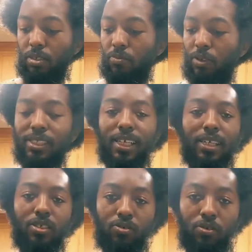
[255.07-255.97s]
what does
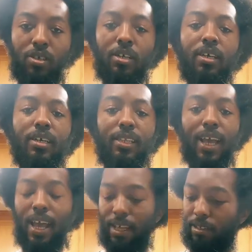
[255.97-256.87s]
that do?
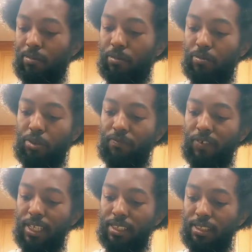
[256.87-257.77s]
That
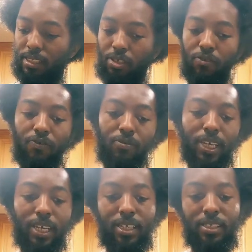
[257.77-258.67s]
prevents you from
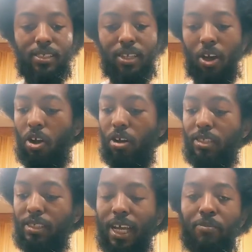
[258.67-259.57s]
getting all
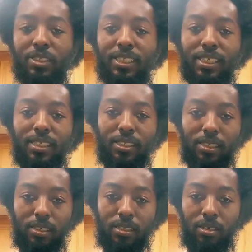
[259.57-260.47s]
these type of
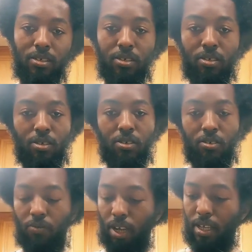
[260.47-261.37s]
sicknesses,
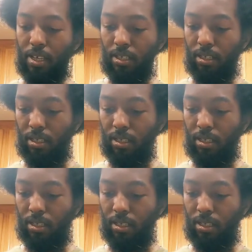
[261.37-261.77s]
right?